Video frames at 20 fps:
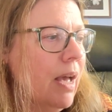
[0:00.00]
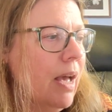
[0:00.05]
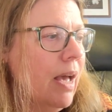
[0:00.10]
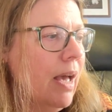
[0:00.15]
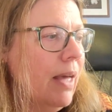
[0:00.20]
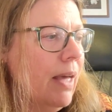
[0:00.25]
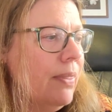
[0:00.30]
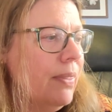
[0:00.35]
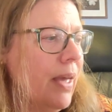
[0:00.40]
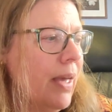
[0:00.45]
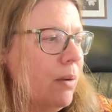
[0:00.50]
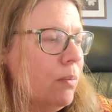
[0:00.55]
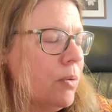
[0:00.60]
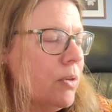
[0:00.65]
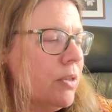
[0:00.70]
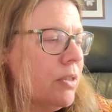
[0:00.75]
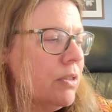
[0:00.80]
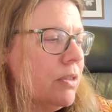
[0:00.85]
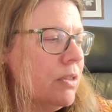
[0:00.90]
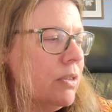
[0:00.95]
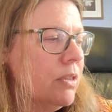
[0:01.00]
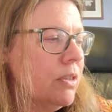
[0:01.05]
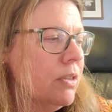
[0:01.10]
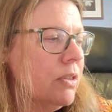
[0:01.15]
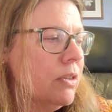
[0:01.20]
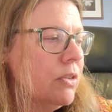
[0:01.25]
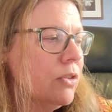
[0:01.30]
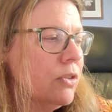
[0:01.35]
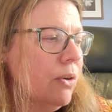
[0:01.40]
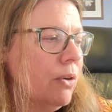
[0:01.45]
And that was,
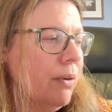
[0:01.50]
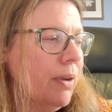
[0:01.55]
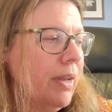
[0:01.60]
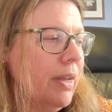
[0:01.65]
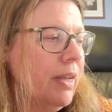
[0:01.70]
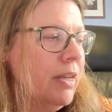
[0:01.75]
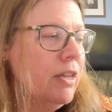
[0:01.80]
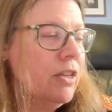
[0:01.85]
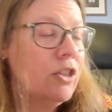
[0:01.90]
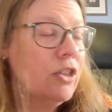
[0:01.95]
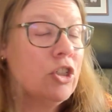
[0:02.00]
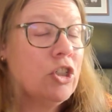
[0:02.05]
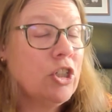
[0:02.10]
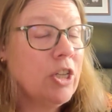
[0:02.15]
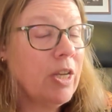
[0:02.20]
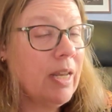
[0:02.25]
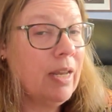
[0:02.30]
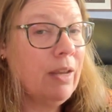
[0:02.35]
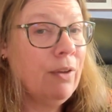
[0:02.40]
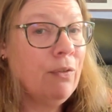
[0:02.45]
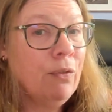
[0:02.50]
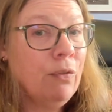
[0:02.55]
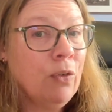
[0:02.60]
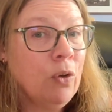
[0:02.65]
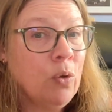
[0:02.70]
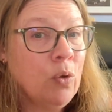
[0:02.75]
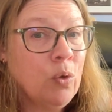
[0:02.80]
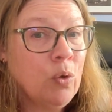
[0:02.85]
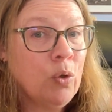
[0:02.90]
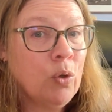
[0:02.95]
G
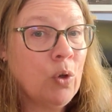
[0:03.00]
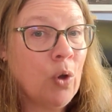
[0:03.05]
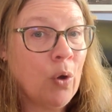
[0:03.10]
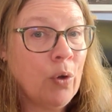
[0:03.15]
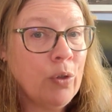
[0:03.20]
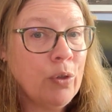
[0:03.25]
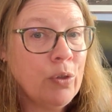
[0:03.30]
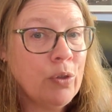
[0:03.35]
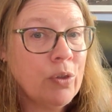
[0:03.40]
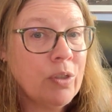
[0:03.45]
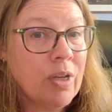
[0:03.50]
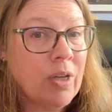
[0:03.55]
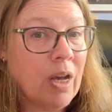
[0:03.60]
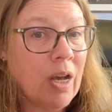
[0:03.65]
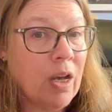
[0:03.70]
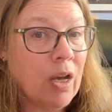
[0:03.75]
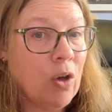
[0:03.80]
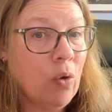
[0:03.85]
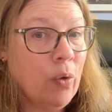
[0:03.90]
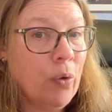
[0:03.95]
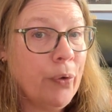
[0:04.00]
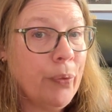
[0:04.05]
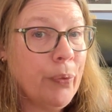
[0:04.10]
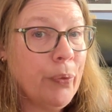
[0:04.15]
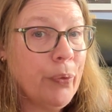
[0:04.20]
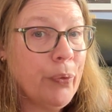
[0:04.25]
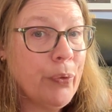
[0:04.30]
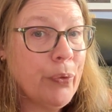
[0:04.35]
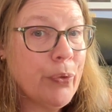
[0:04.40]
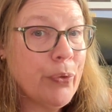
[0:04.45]
for ghost, gargoyle
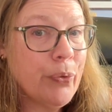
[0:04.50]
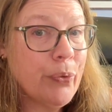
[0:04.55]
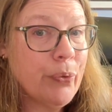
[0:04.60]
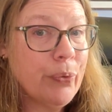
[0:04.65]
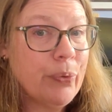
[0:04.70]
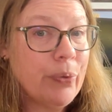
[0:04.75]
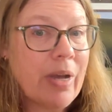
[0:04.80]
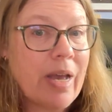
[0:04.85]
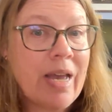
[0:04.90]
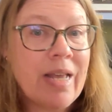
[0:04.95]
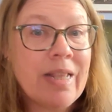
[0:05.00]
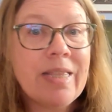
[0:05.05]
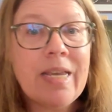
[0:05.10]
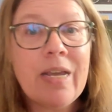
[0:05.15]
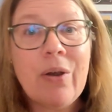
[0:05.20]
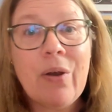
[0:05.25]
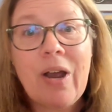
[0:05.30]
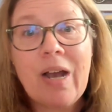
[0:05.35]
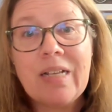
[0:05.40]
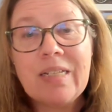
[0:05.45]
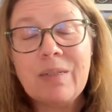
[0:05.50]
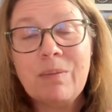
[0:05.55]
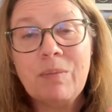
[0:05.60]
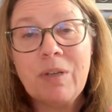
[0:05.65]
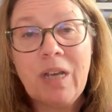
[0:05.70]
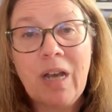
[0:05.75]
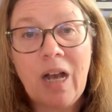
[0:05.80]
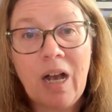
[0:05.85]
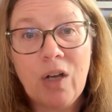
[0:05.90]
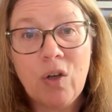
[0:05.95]
or ghoul, and there are some
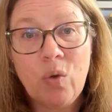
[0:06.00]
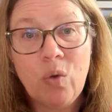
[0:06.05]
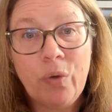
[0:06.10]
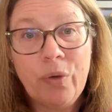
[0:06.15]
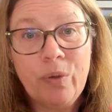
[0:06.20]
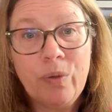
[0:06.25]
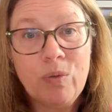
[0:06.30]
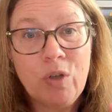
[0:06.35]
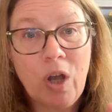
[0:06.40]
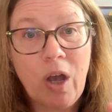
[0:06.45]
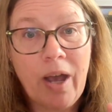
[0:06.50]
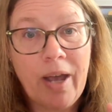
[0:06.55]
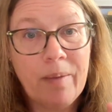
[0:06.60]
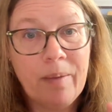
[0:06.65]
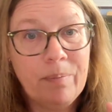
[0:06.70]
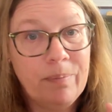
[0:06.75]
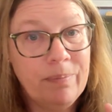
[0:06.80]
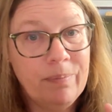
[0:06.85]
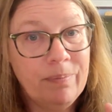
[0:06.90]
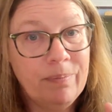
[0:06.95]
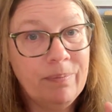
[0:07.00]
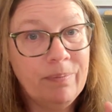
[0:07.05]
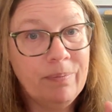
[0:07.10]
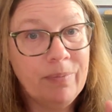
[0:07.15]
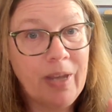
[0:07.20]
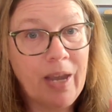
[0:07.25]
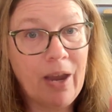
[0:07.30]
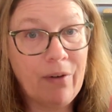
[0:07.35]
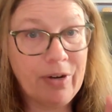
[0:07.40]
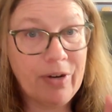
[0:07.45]
gargoyle type
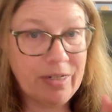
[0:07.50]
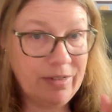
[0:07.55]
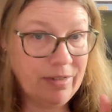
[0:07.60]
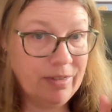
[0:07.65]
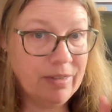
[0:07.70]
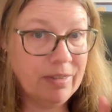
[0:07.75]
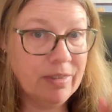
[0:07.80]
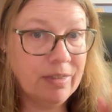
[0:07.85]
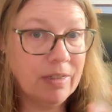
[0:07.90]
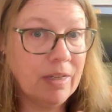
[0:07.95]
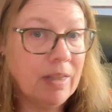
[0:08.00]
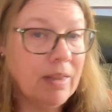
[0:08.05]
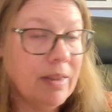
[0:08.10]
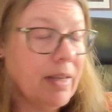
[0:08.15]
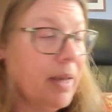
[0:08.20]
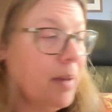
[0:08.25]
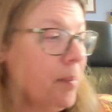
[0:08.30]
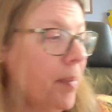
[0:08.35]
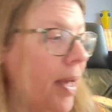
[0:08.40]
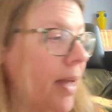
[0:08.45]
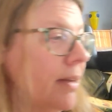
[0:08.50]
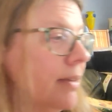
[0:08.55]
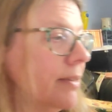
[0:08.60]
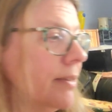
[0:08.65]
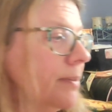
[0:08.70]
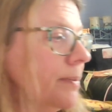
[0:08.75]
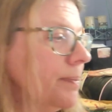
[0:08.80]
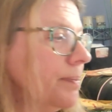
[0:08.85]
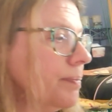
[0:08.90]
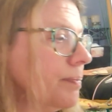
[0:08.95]
characters in that
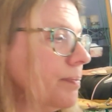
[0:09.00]
pattern.